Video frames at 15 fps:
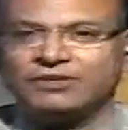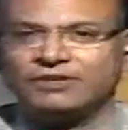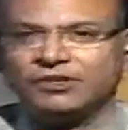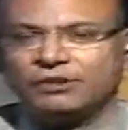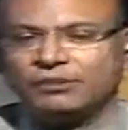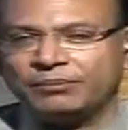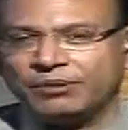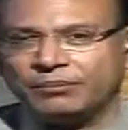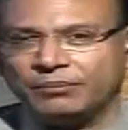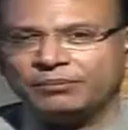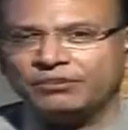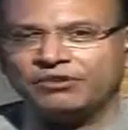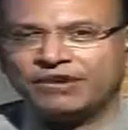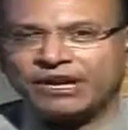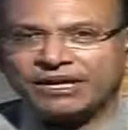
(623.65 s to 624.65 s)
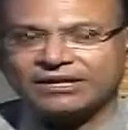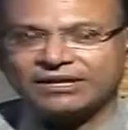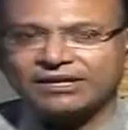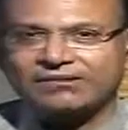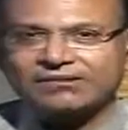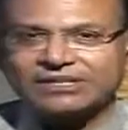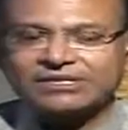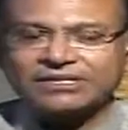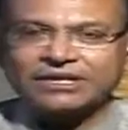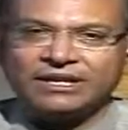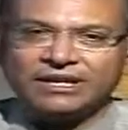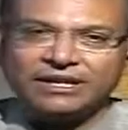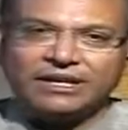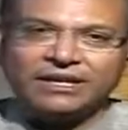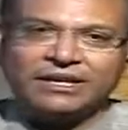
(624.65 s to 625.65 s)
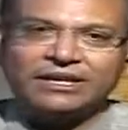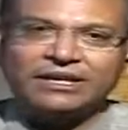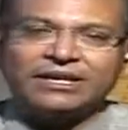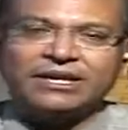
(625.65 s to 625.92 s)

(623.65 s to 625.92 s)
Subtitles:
You know, people would rather invest in India